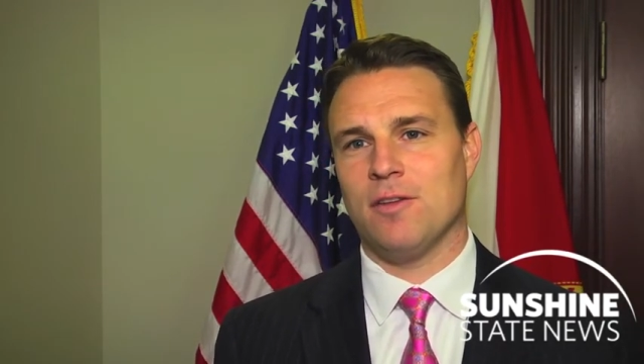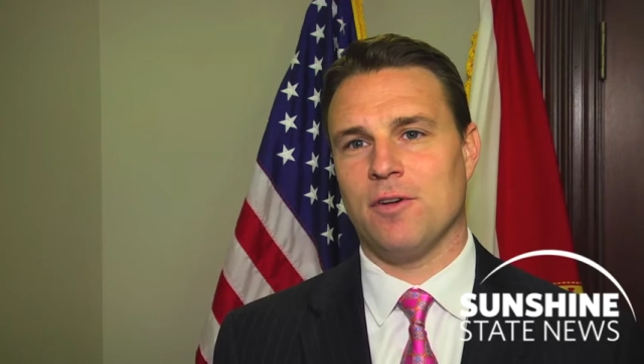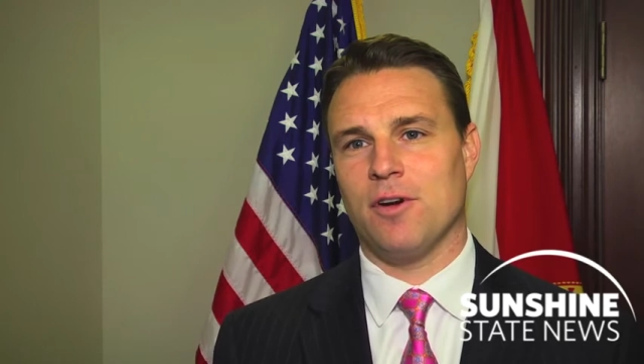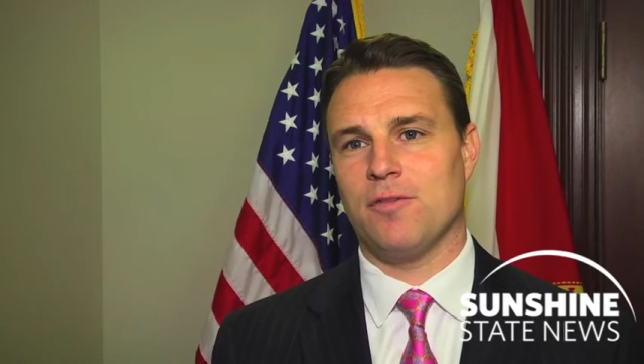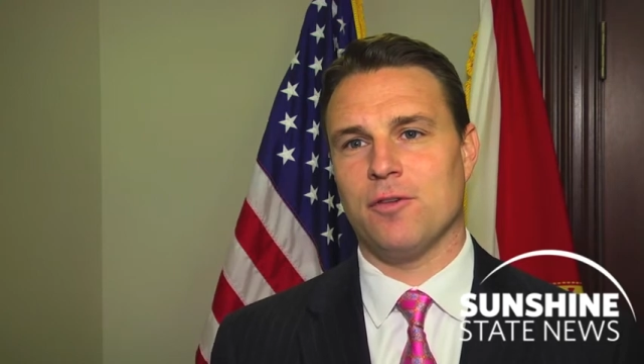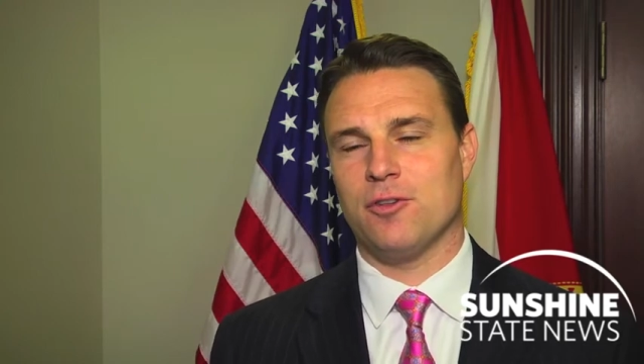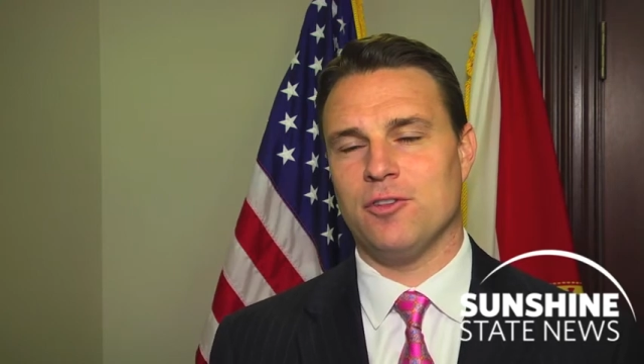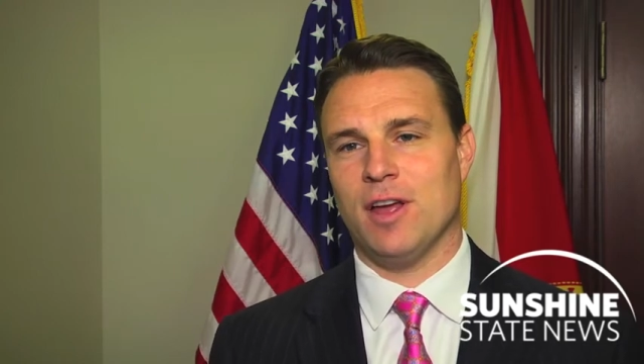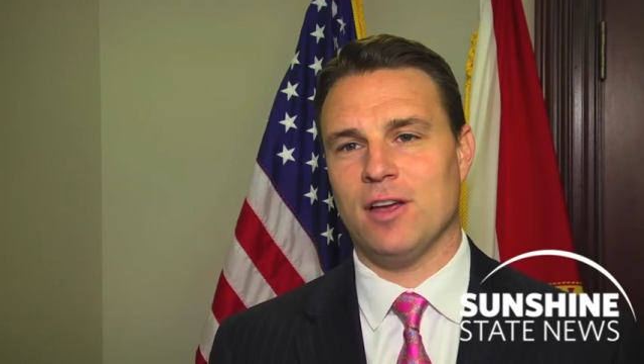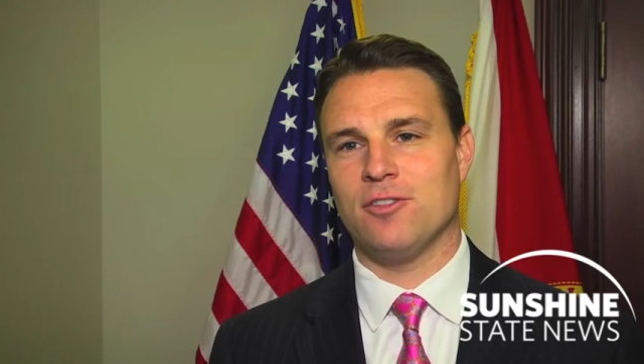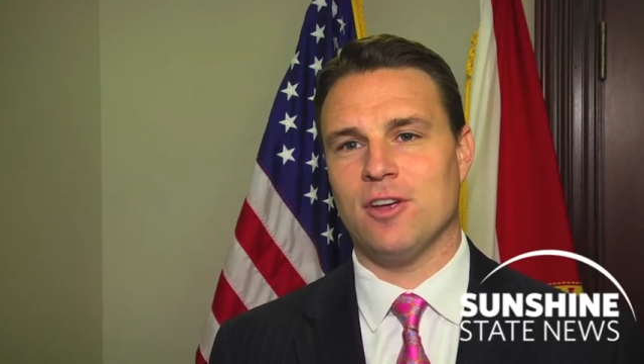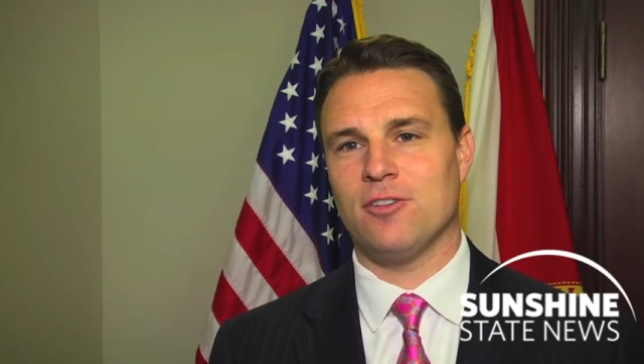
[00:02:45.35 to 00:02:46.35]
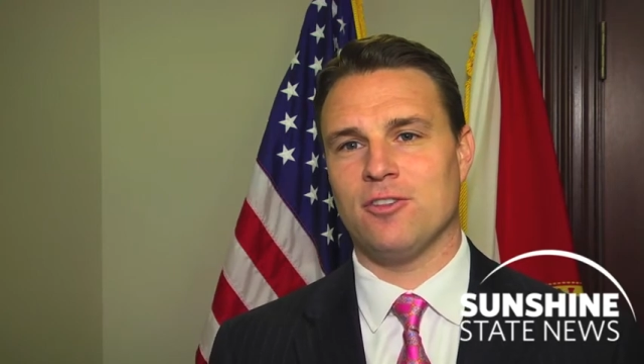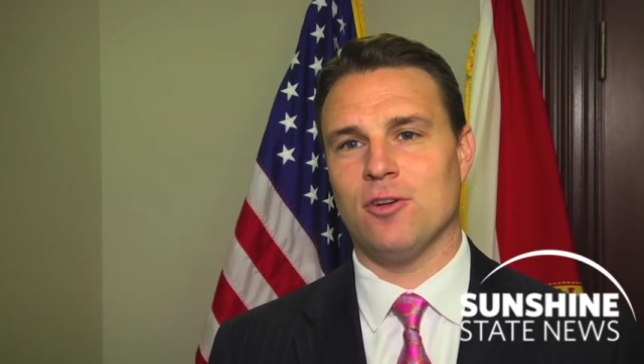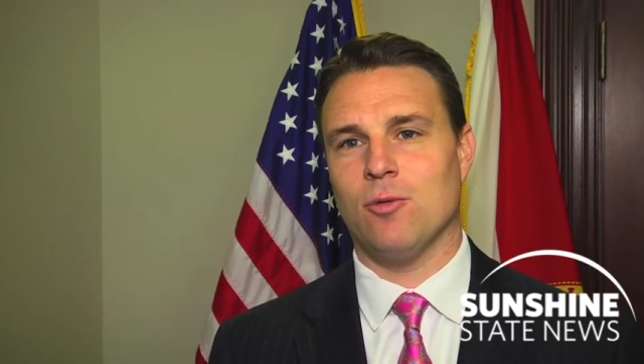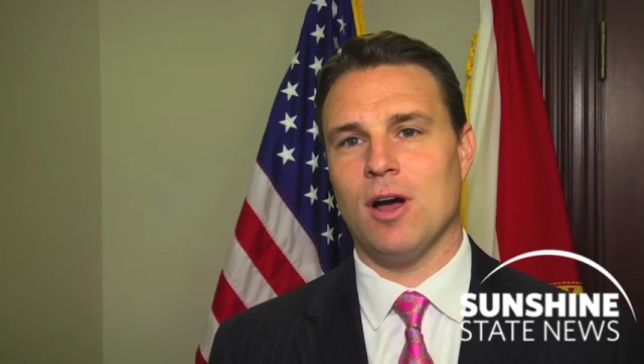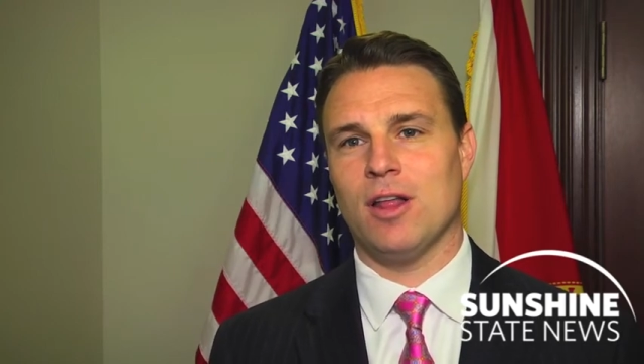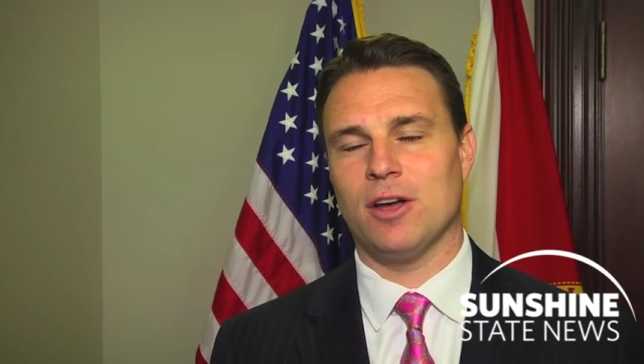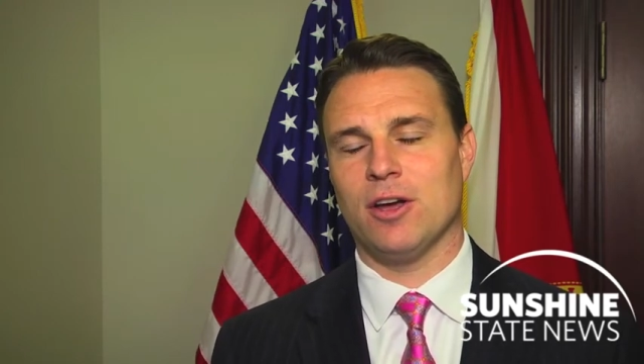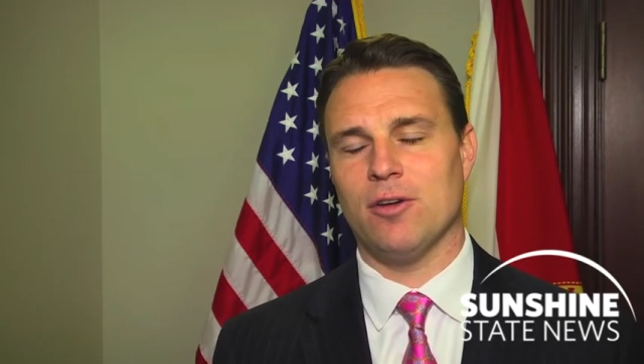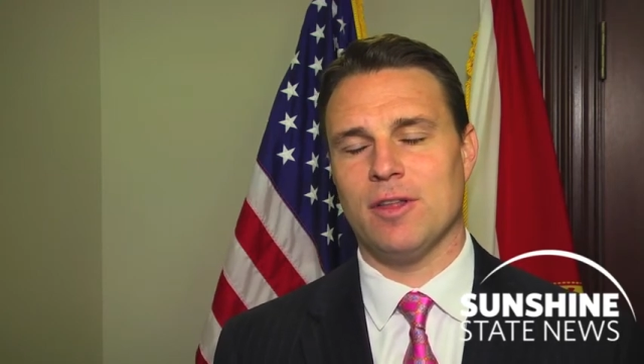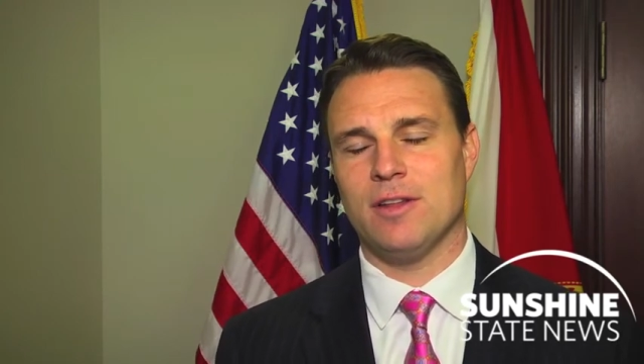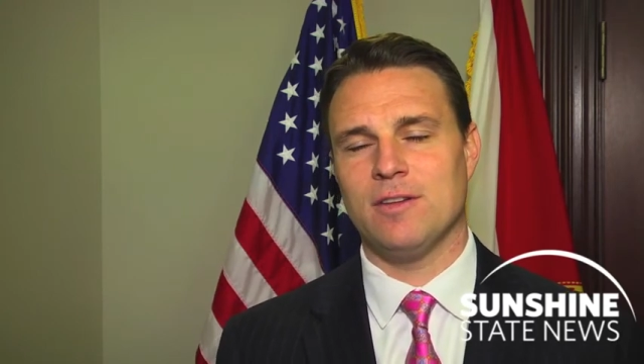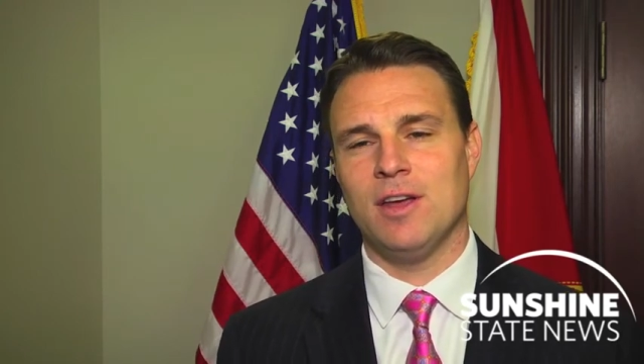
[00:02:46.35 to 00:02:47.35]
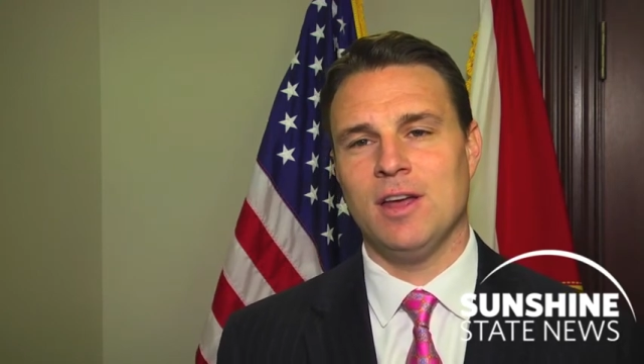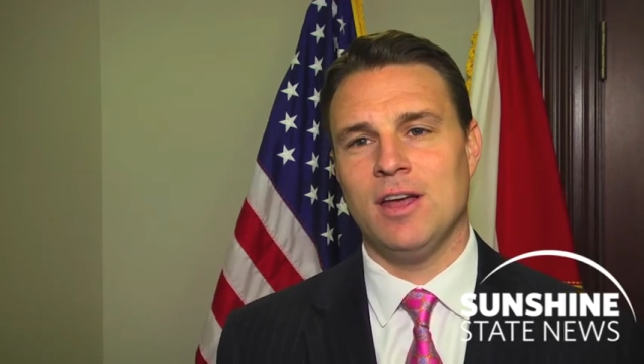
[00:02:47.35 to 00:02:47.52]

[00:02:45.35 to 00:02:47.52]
the very first day of session a while ago that,